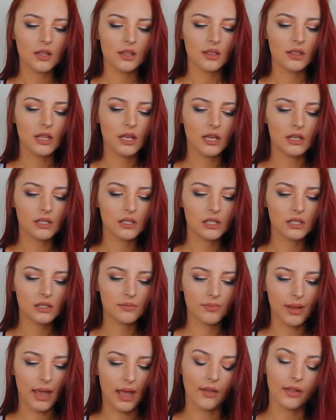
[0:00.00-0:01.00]

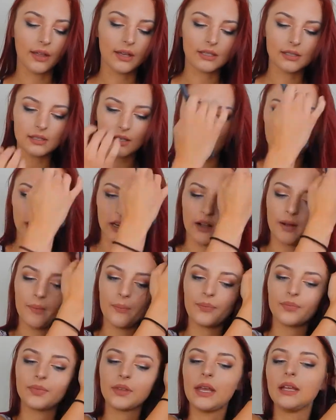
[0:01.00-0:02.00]
this palette.
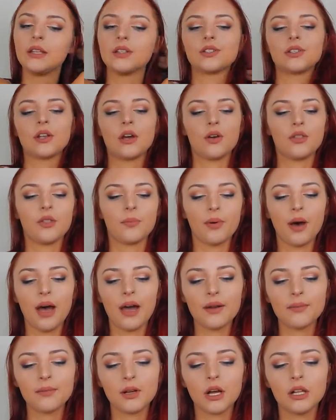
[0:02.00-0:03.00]
And so the
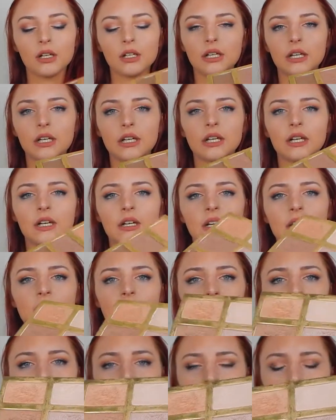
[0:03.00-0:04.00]
bottom color
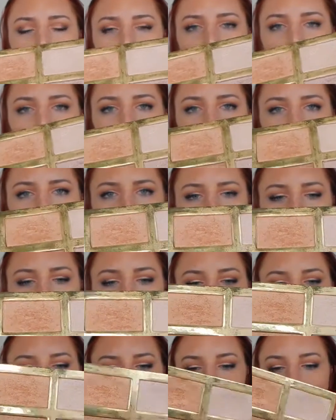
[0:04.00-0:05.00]
is a
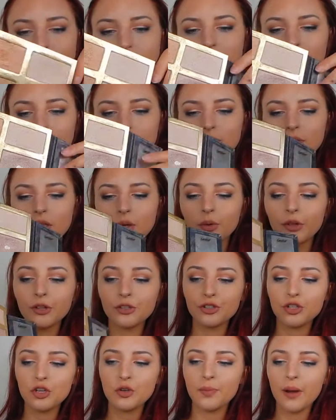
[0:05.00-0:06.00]
powder. Well,
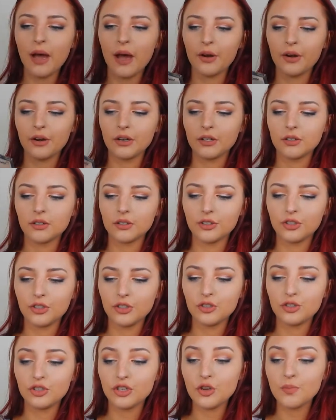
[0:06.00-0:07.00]

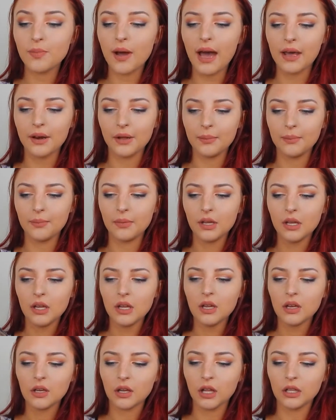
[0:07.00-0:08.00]
the two bottom
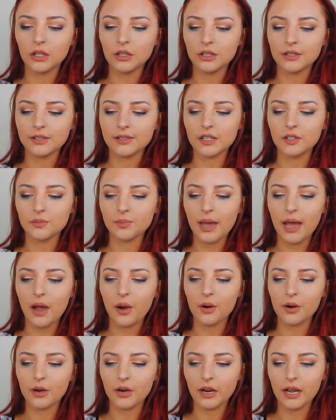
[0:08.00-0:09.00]
colors is
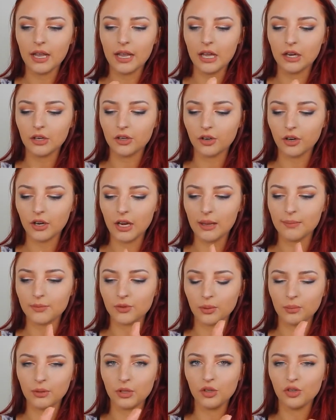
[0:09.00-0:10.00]
powder and cream,
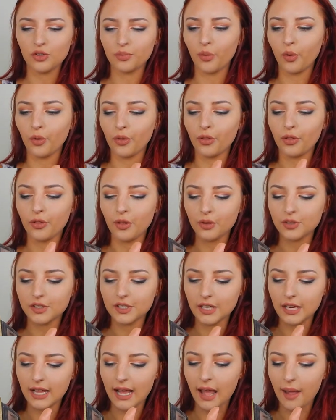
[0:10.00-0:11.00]
so I'm going to use both of those
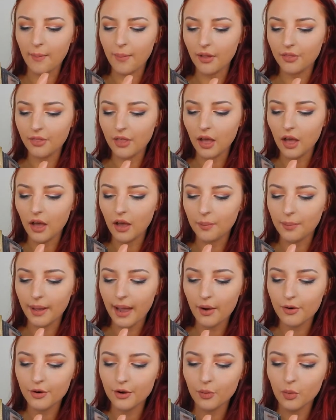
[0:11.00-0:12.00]
today, but the
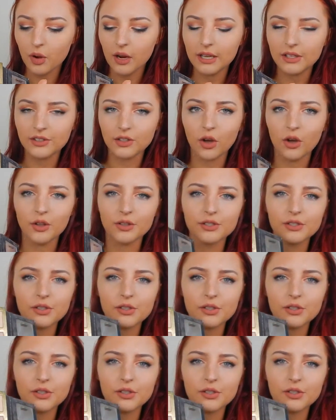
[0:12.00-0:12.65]
powder one is called